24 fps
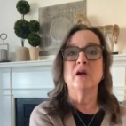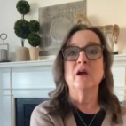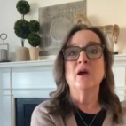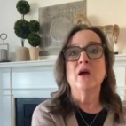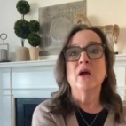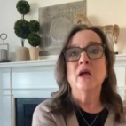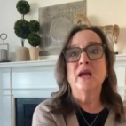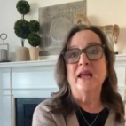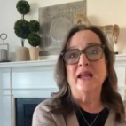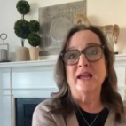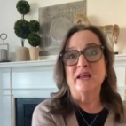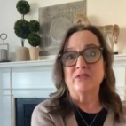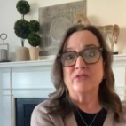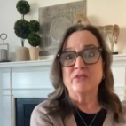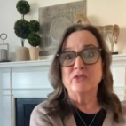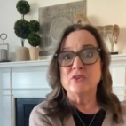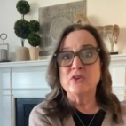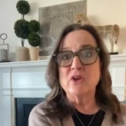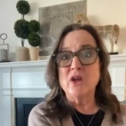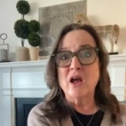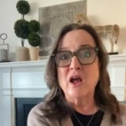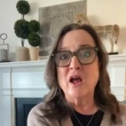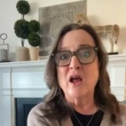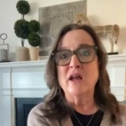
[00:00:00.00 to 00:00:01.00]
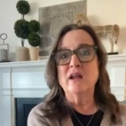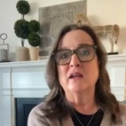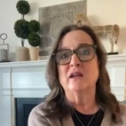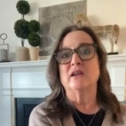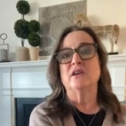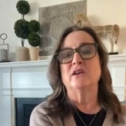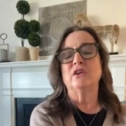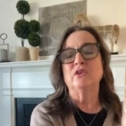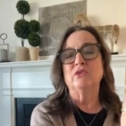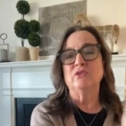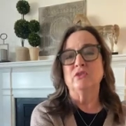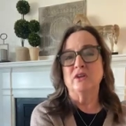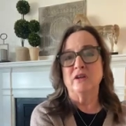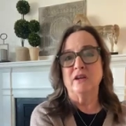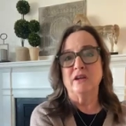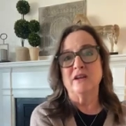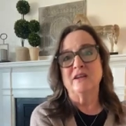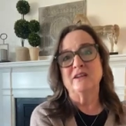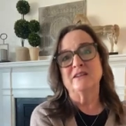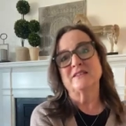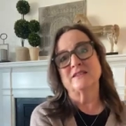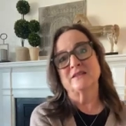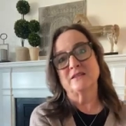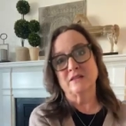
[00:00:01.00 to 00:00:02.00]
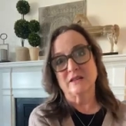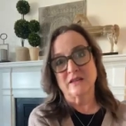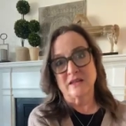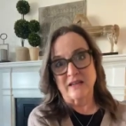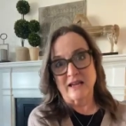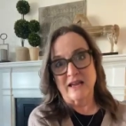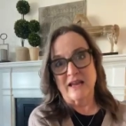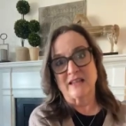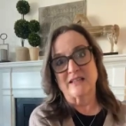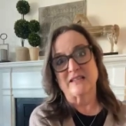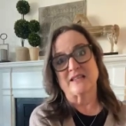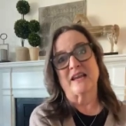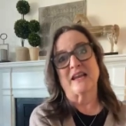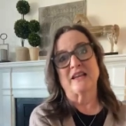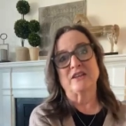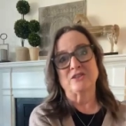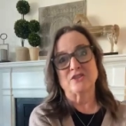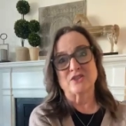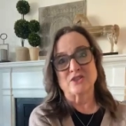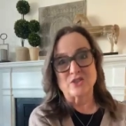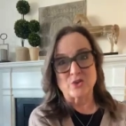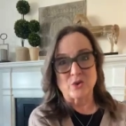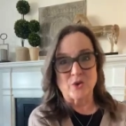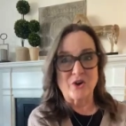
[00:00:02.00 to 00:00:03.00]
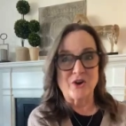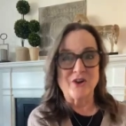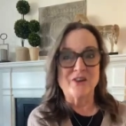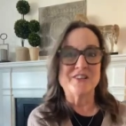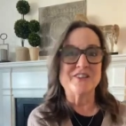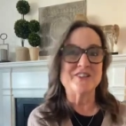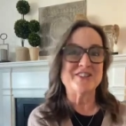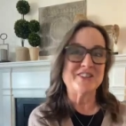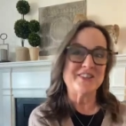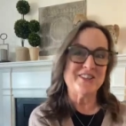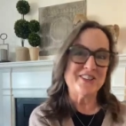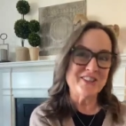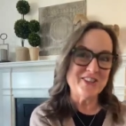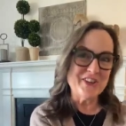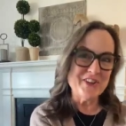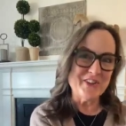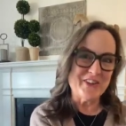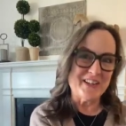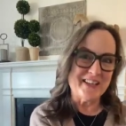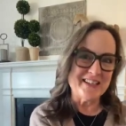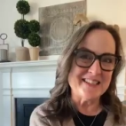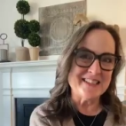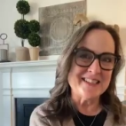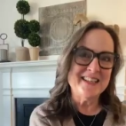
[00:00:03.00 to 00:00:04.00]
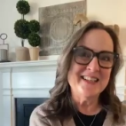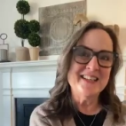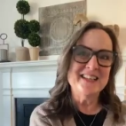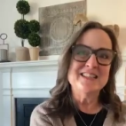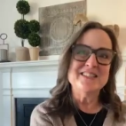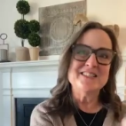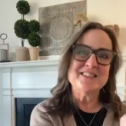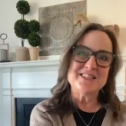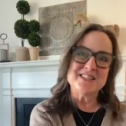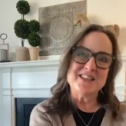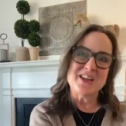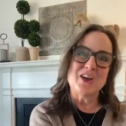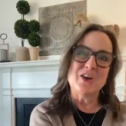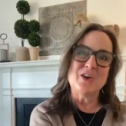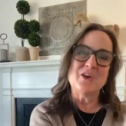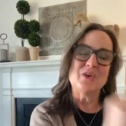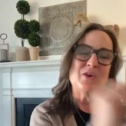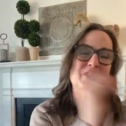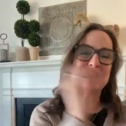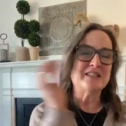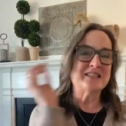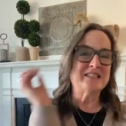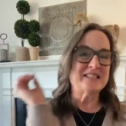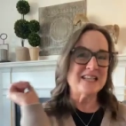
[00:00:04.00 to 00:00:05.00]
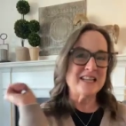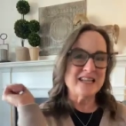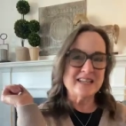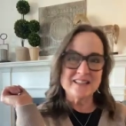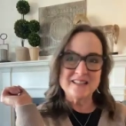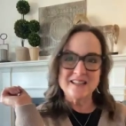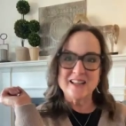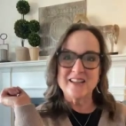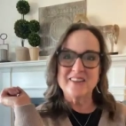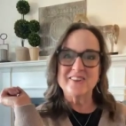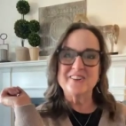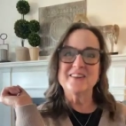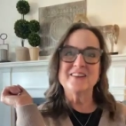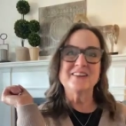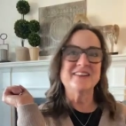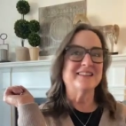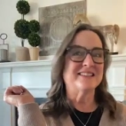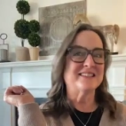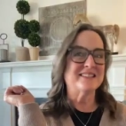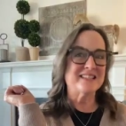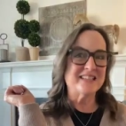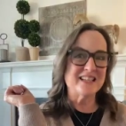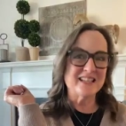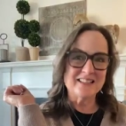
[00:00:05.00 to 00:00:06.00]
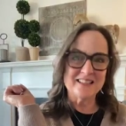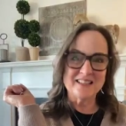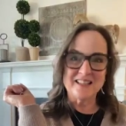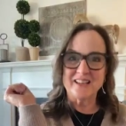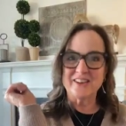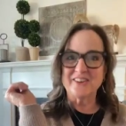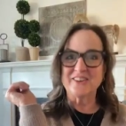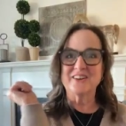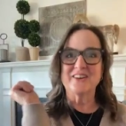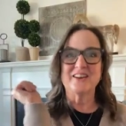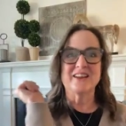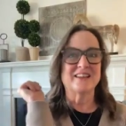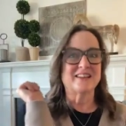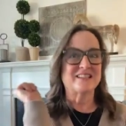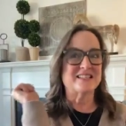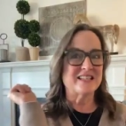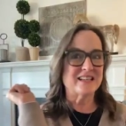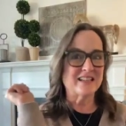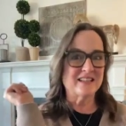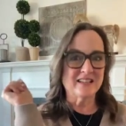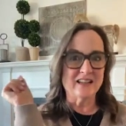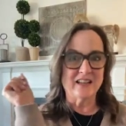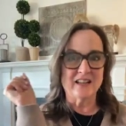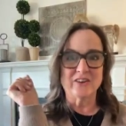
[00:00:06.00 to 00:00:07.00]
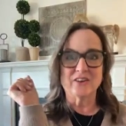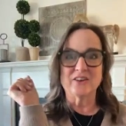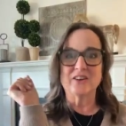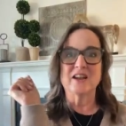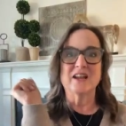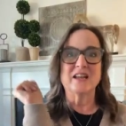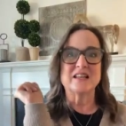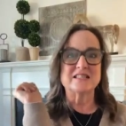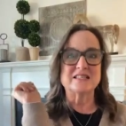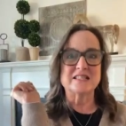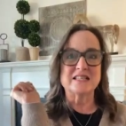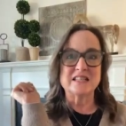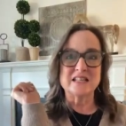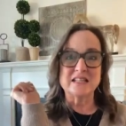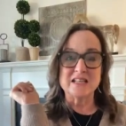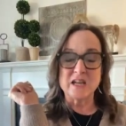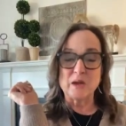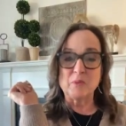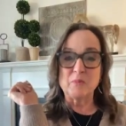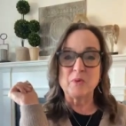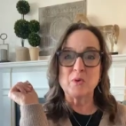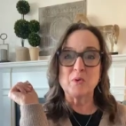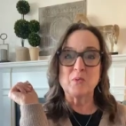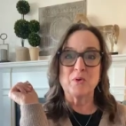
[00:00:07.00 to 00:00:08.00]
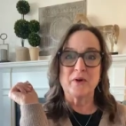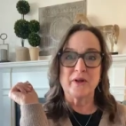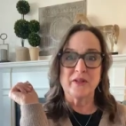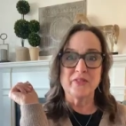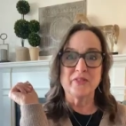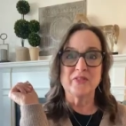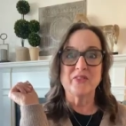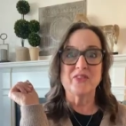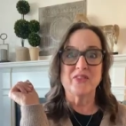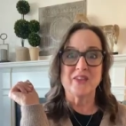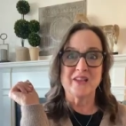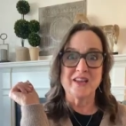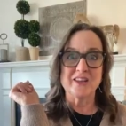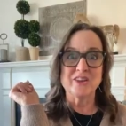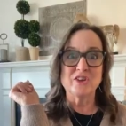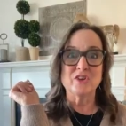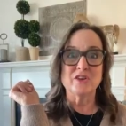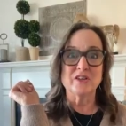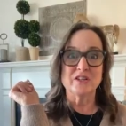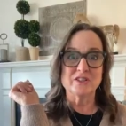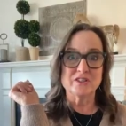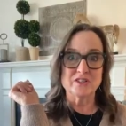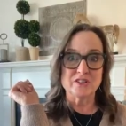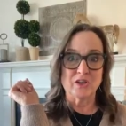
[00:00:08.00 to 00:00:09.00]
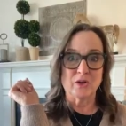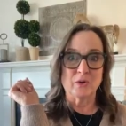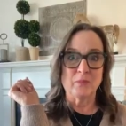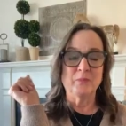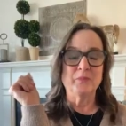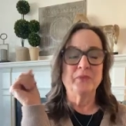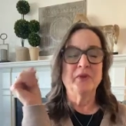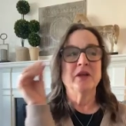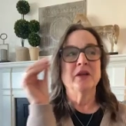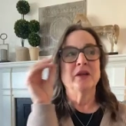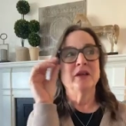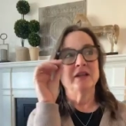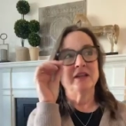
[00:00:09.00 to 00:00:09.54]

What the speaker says: one. If not, you need to get a storage unit. So declutter, declutter, declutter is the number one thing you can do.